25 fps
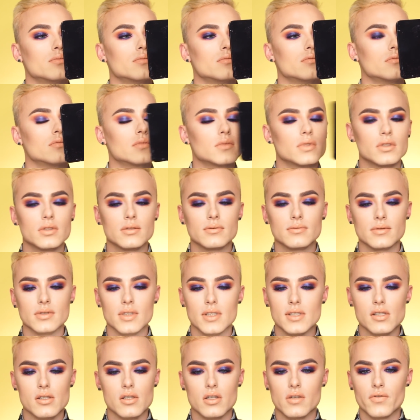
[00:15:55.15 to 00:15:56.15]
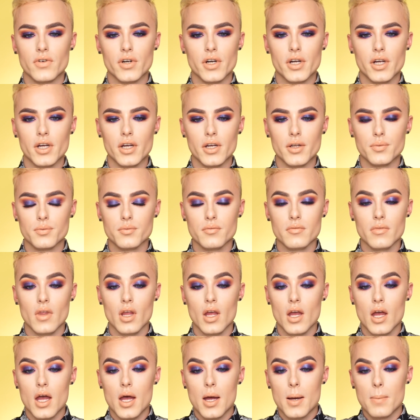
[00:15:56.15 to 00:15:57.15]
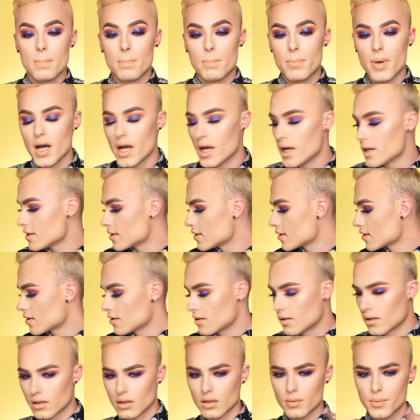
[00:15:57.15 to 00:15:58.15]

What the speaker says: doesn't look very good. But